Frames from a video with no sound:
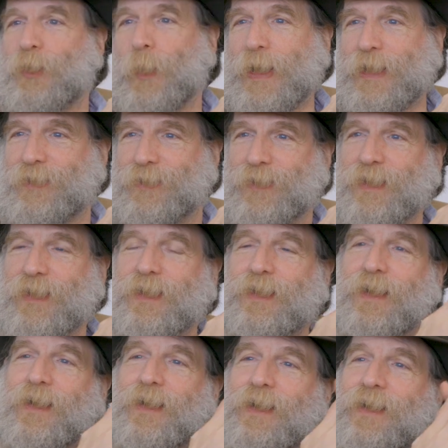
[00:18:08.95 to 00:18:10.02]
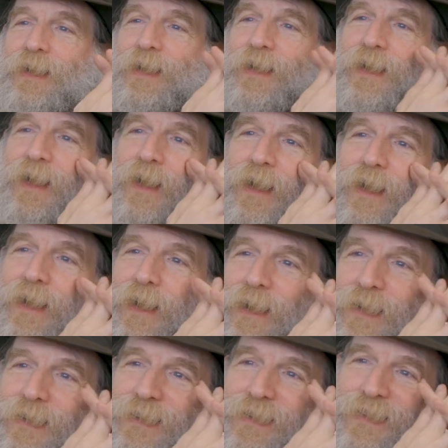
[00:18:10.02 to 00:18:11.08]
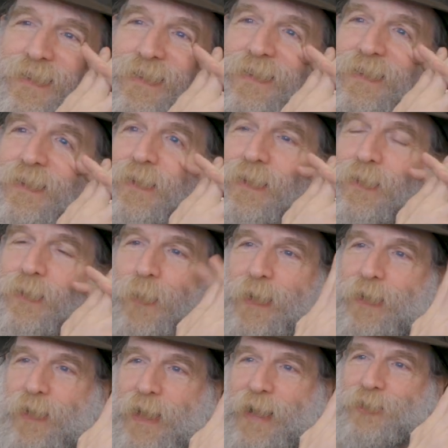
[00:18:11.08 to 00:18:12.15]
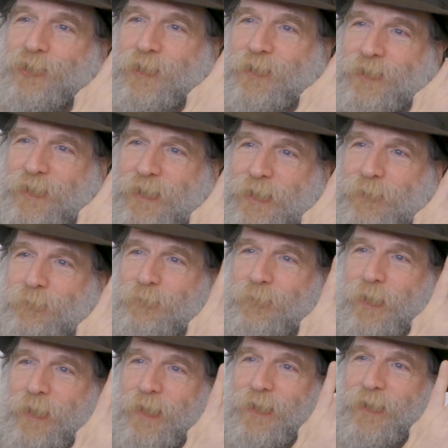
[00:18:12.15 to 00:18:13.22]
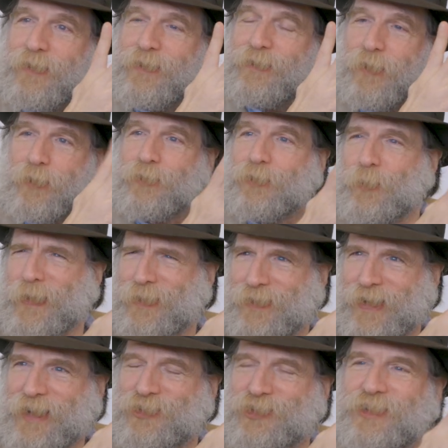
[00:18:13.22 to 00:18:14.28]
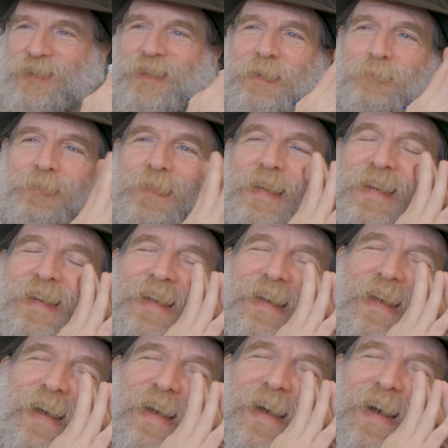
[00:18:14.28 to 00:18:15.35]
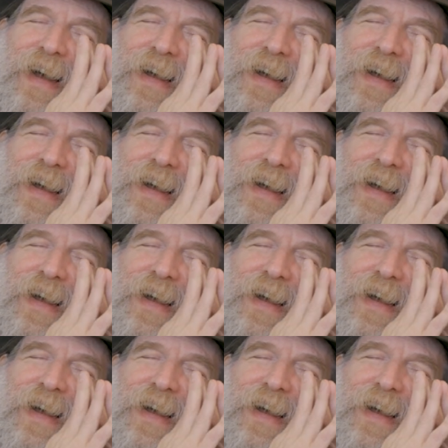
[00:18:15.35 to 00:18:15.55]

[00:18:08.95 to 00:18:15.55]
Equate the uh, uh, yeah Quaker Action Team, uh, Earth Quaker Action. Earth Quaker Action